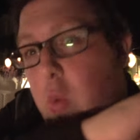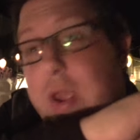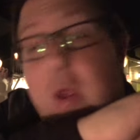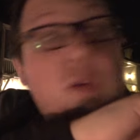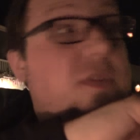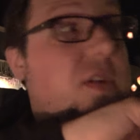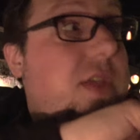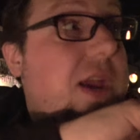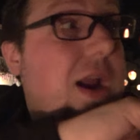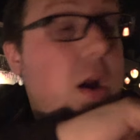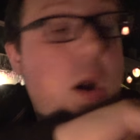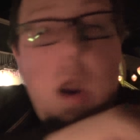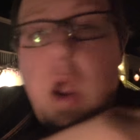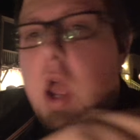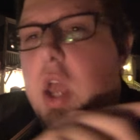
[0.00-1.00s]
if you're on the
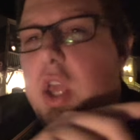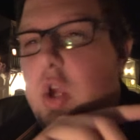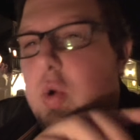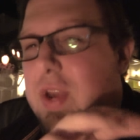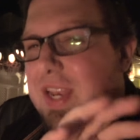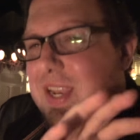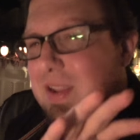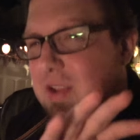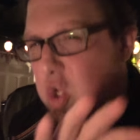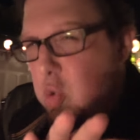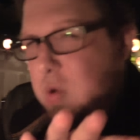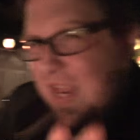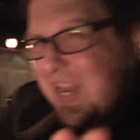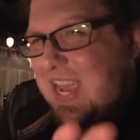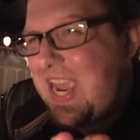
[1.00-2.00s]
other side of the, we're on the
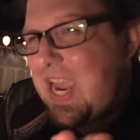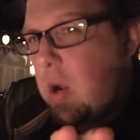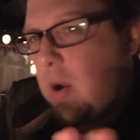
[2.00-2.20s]
far side of